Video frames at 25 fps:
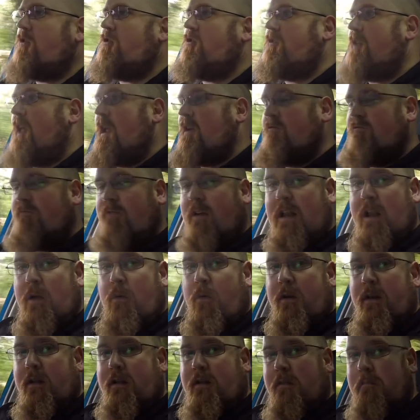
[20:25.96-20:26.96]
they really
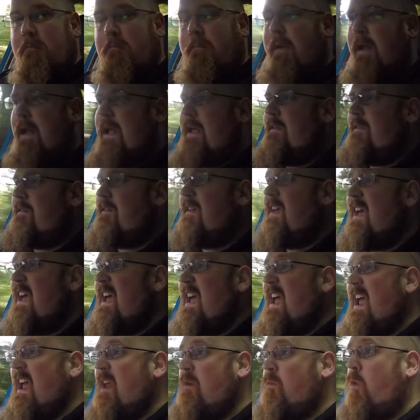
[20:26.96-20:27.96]
want to compete
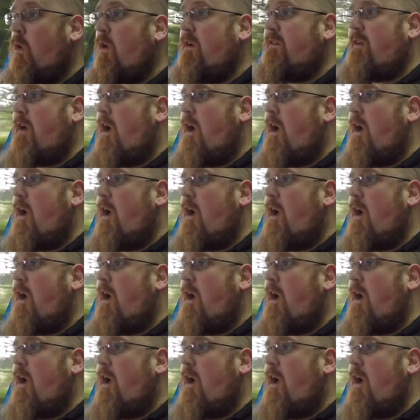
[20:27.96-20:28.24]
in what is